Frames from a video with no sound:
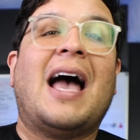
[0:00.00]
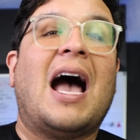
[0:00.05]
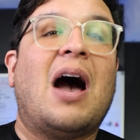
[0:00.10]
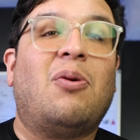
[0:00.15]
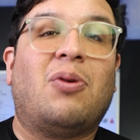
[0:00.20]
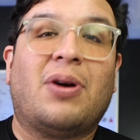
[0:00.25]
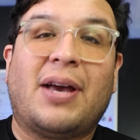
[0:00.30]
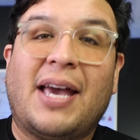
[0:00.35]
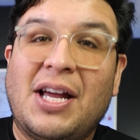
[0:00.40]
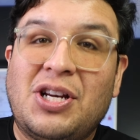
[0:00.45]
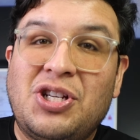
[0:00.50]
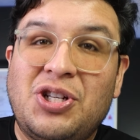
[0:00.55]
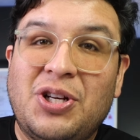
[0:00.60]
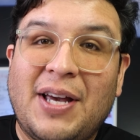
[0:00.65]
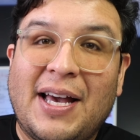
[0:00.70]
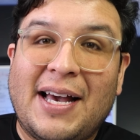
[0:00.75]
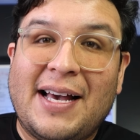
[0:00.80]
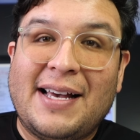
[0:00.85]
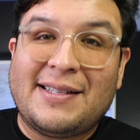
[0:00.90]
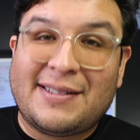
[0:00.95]
I will catch you
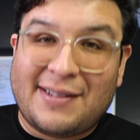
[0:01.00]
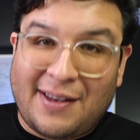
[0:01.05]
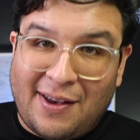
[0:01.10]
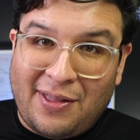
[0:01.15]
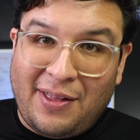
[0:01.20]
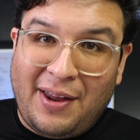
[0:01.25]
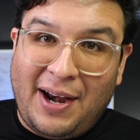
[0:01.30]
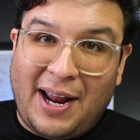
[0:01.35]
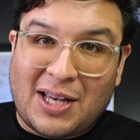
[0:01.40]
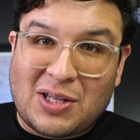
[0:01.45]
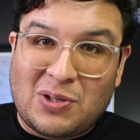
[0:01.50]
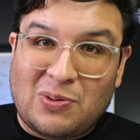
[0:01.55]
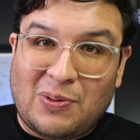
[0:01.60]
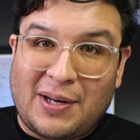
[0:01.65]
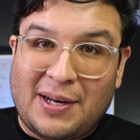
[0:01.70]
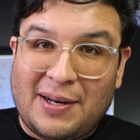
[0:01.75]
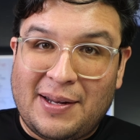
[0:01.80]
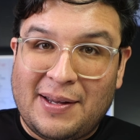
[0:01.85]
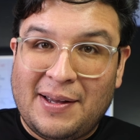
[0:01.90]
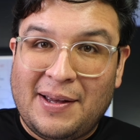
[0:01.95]
guys on the next
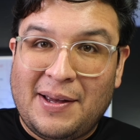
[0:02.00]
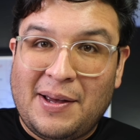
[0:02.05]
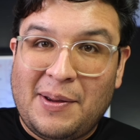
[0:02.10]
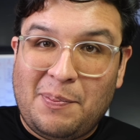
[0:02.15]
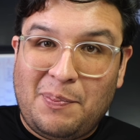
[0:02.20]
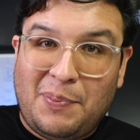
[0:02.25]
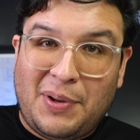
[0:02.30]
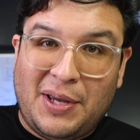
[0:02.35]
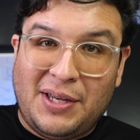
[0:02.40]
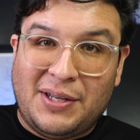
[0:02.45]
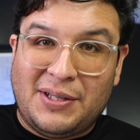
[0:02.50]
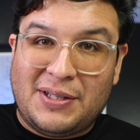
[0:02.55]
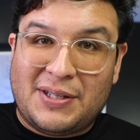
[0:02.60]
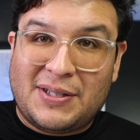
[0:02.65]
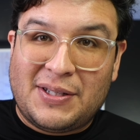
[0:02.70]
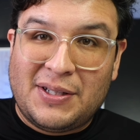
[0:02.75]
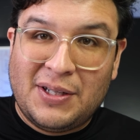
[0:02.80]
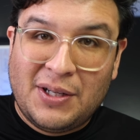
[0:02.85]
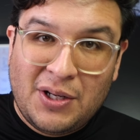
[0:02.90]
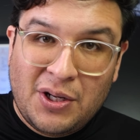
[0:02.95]
one.
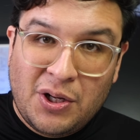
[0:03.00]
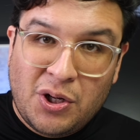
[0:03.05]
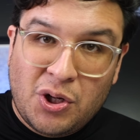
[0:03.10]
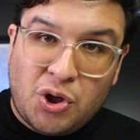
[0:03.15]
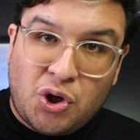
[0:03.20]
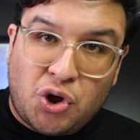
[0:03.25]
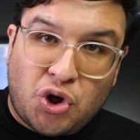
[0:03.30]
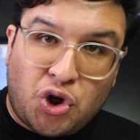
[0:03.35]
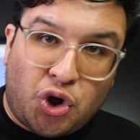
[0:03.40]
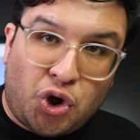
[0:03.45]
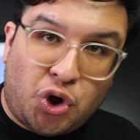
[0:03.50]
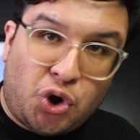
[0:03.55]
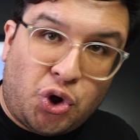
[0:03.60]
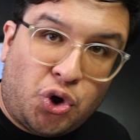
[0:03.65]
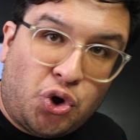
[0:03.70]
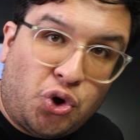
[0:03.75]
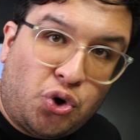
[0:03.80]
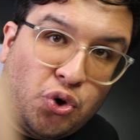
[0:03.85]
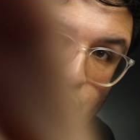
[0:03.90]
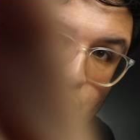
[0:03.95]
Peace. Shh.